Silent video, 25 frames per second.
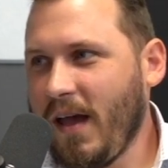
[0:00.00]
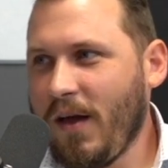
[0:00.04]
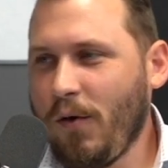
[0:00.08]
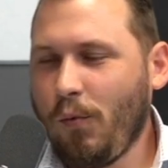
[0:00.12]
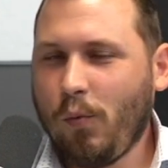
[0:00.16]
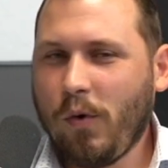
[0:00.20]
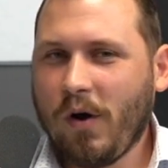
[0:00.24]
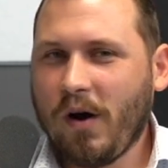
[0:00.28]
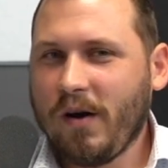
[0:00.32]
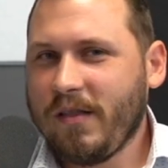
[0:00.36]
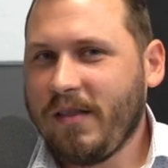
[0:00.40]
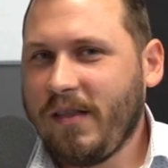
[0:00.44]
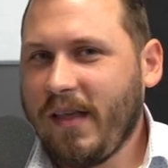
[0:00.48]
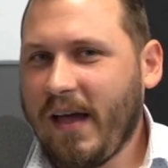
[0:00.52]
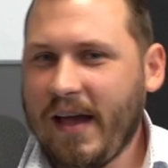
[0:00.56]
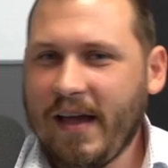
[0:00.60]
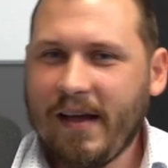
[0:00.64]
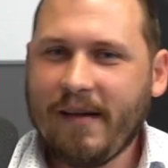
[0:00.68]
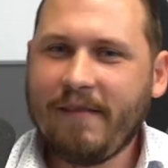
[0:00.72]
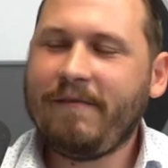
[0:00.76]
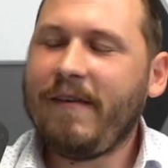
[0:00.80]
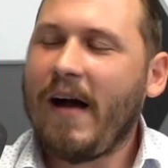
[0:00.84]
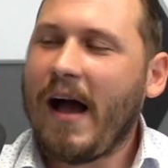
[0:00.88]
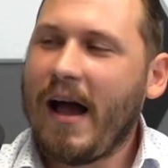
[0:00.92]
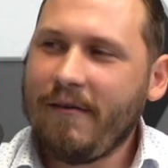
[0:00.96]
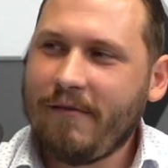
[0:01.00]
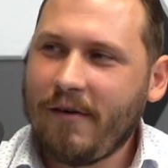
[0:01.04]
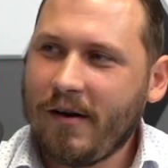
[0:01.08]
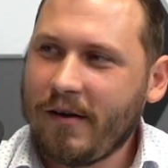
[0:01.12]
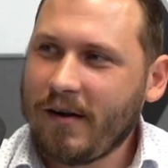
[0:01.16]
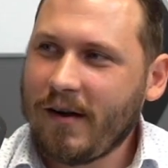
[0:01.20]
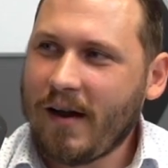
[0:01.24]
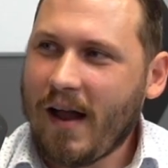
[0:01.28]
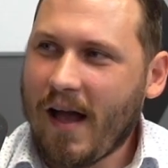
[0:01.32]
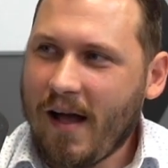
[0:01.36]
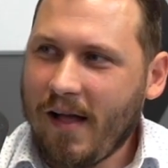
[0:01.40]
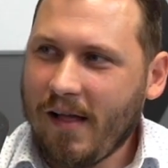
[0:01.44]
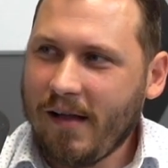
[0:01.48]
And worth like
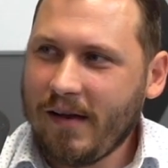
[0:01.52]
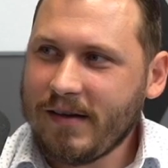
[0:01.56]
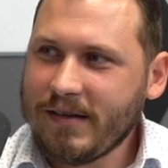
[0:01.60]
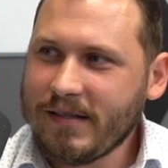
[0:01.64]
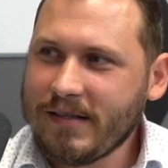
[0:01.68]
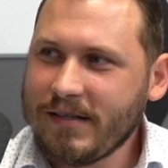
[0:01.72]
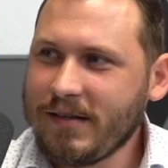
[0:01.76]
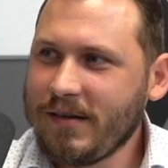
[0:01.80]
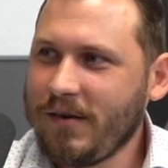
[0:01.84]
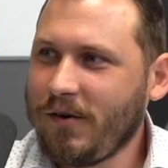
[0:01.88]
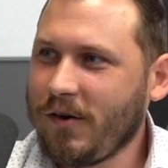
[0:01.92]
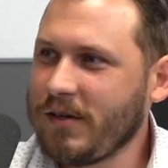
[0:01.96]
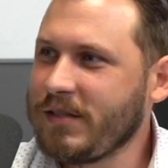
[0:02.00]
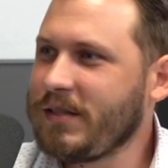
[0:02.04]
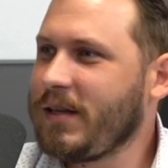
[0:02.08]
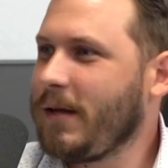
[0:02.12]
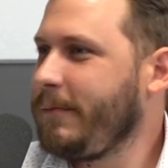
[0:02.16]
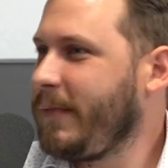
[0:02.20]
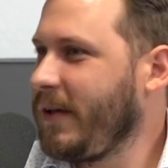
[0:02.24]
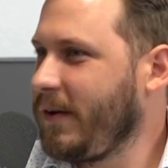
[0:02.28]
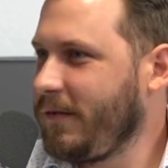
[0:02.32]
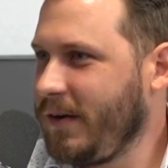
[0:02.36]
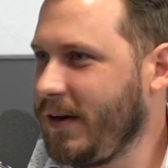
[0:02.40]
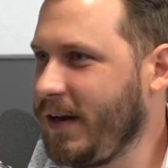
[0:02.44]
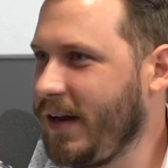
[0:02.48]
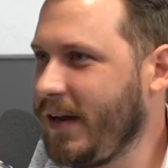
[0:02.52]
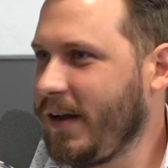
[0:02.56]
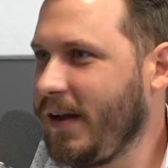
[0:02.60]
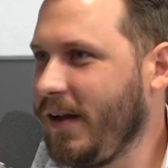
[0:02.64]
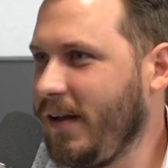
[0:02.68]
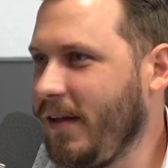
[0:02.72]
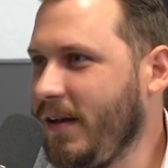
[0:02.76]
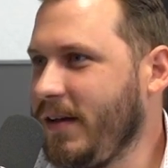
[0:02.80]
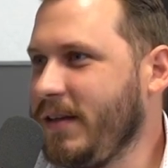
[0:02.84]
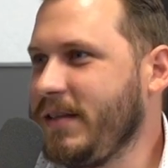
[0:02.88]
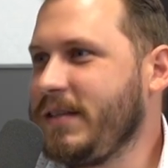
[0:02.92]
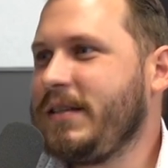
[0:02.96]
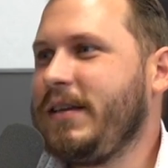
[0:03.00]
$500 or something
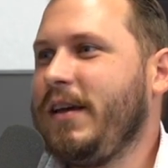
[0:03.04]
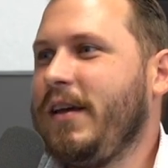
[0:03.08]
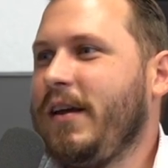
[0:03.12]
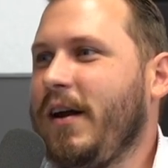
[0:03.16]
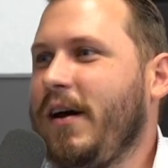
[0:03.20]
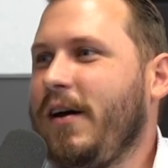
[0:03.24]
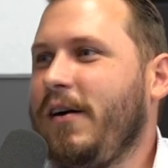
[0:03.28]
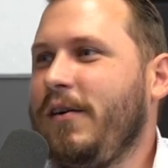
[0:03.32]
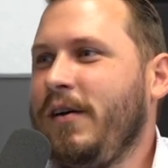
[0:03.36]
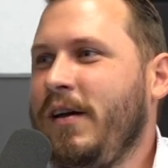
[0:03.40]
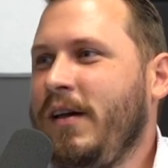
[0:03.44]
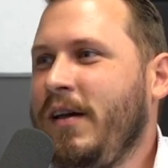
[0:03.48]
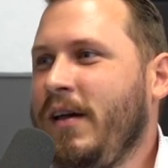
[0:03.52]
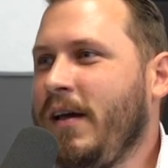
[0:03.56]
ridiculous, you know?